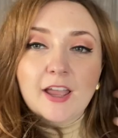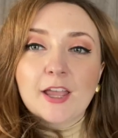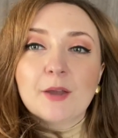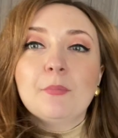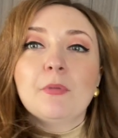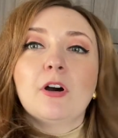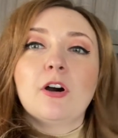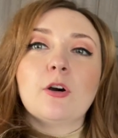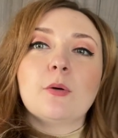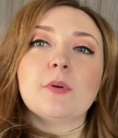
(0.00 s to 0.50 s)

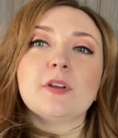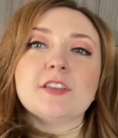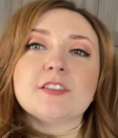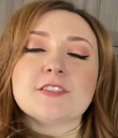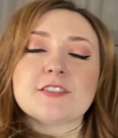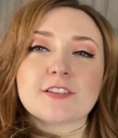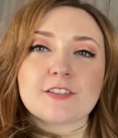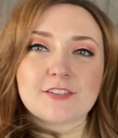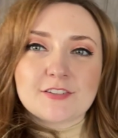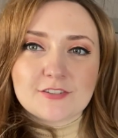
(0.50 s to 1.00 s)
am
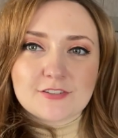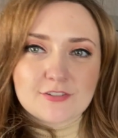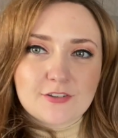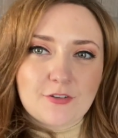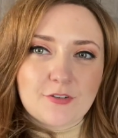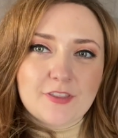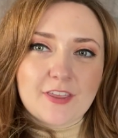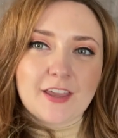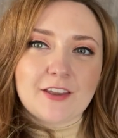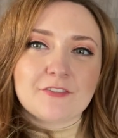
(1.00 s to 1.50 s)
always
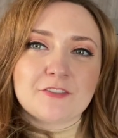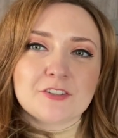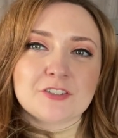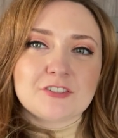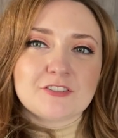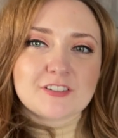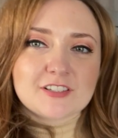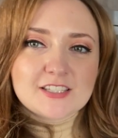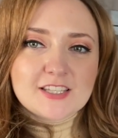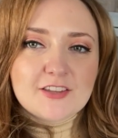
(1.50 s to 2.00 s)
so thankful
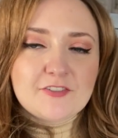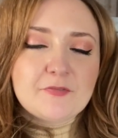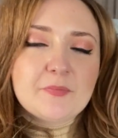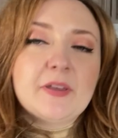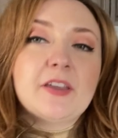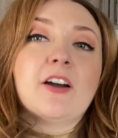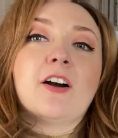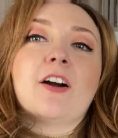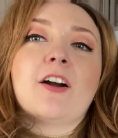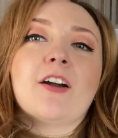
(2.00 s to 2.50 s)
to receive
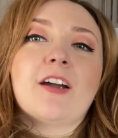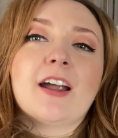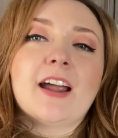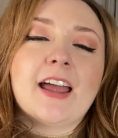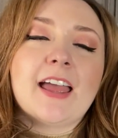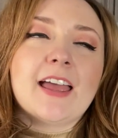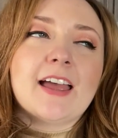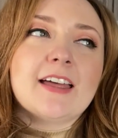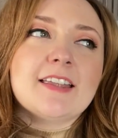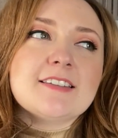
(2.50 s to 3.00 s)
PR
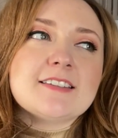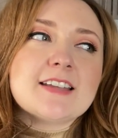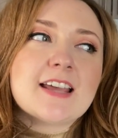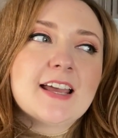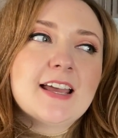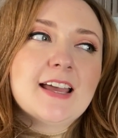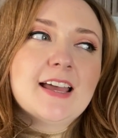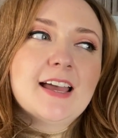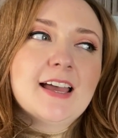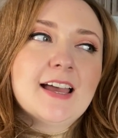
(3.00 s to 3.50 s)
and
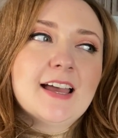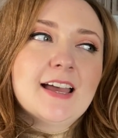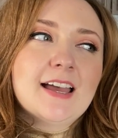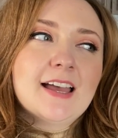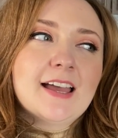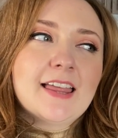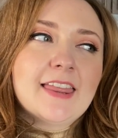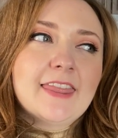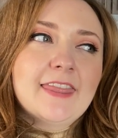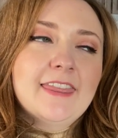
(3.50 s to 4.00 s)

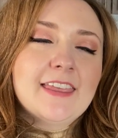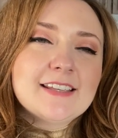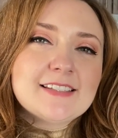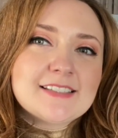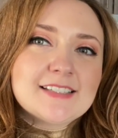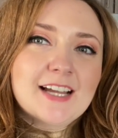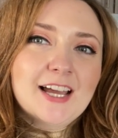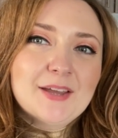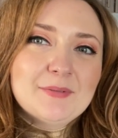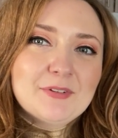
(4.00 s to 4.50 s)
this
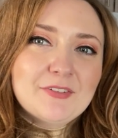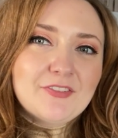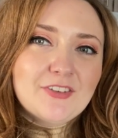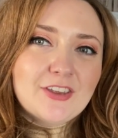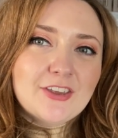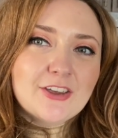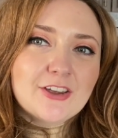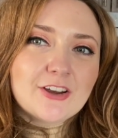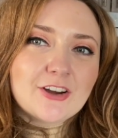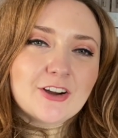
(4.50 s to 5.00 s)
time of
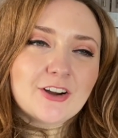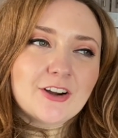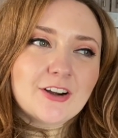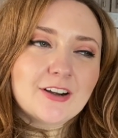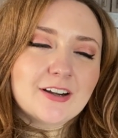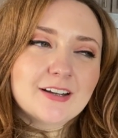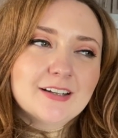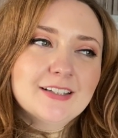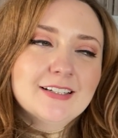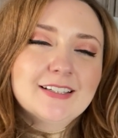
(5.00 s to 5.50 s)

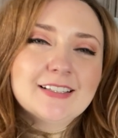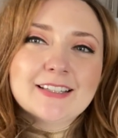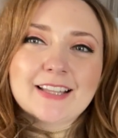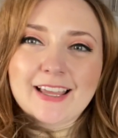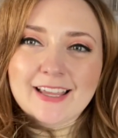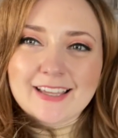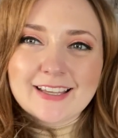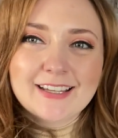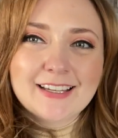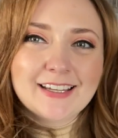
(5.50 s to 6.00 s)
year,
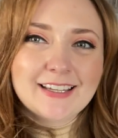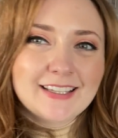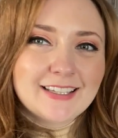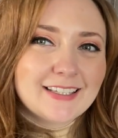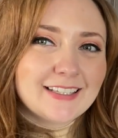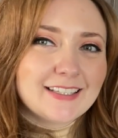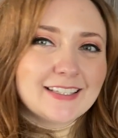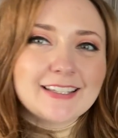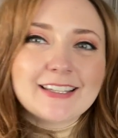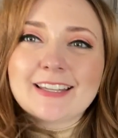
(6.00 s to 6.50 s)
like
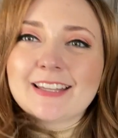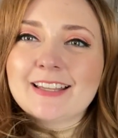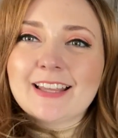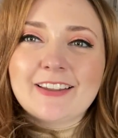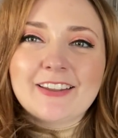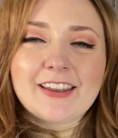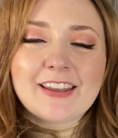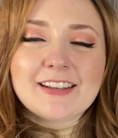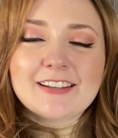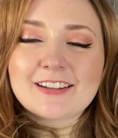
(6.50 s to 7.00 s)

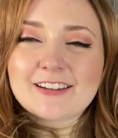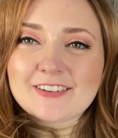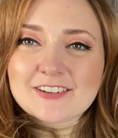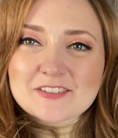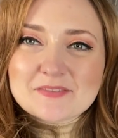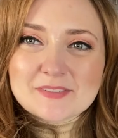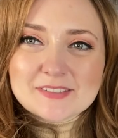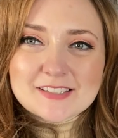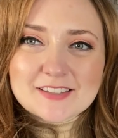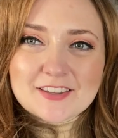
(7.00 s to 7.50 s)
getting into
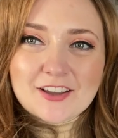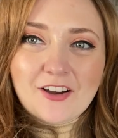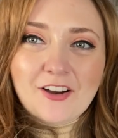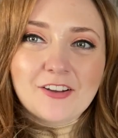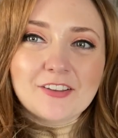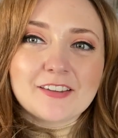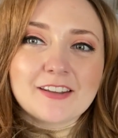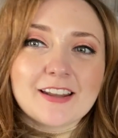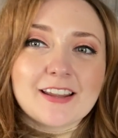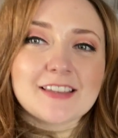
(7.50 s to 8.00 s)
Christmas and the
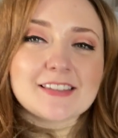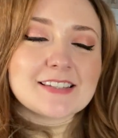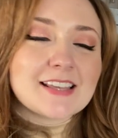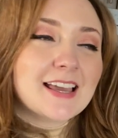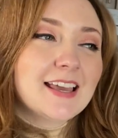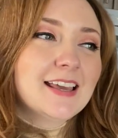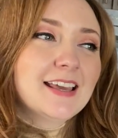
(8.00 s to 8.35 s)
holidays,